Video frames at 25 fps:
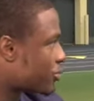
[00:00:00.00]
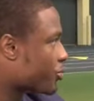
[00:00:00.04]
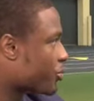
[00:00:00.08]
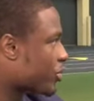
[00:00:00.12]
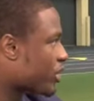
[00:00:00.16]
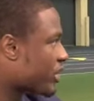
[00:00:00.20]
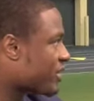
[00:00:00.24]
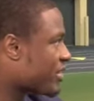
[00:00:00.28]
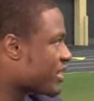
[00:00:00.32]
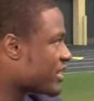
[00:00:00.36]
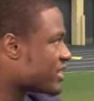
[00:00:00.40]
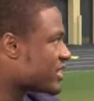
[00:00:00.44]

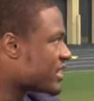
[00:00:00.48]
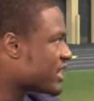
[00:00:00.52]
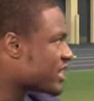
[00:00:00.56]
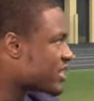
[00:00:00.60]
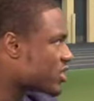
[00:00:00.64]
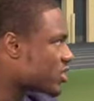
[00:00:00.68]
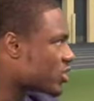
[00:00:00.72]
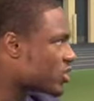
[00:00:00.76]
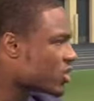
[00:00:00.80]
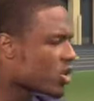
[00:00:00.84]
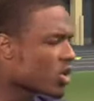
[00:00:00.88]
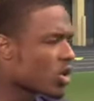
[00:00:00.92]
previous
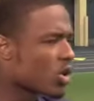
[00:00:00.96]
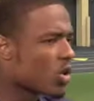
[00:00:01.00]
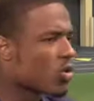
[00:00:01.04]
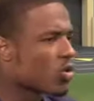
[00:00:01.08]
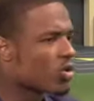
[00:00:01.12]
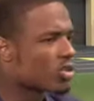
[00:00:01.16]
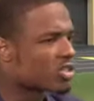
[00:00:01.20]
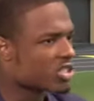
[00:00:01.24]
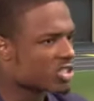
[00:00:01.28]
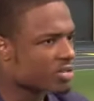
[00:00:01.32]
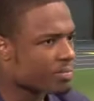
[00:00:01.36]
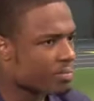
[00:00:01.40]
season,
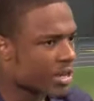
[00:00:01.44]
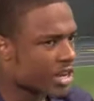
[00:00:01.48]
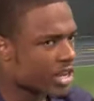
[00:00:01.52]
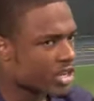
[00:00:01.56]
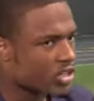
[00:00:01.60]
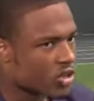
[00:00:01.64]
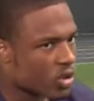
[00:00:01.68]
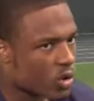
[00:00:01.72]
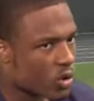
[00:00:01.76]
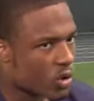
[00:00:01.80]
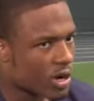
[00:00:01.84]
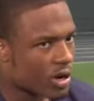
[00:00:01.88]
who was as big
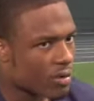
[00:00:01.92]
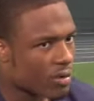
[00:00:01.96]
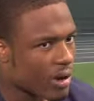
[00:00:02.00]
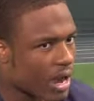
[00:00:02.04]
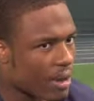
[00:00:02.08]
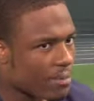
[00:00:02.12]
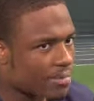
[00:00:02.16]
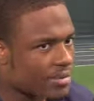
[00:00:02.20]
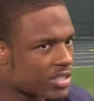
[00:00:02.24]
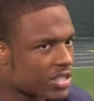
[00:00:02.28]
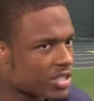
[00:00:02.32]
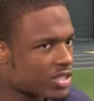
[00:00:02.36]
as Corey
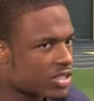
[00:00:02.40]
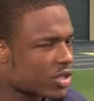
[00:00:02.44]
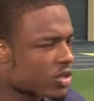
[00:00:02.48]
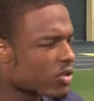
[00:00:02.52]
Robinson.